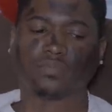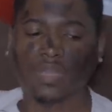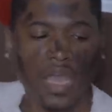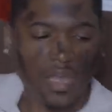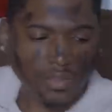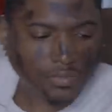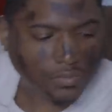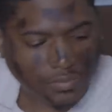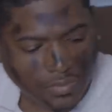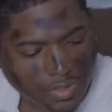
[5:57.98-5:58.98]
Nah,
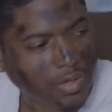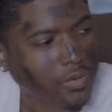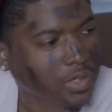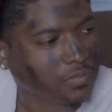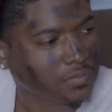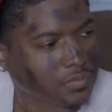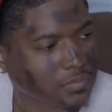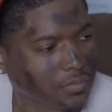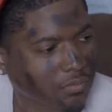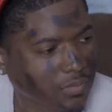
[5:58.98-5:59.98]
you know what?
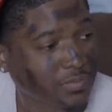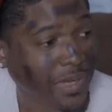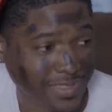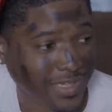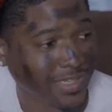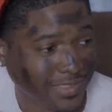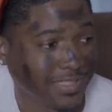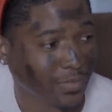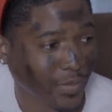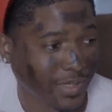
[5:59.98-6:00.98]
We was about to change this
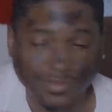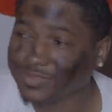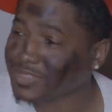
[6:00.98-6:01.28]
anyway.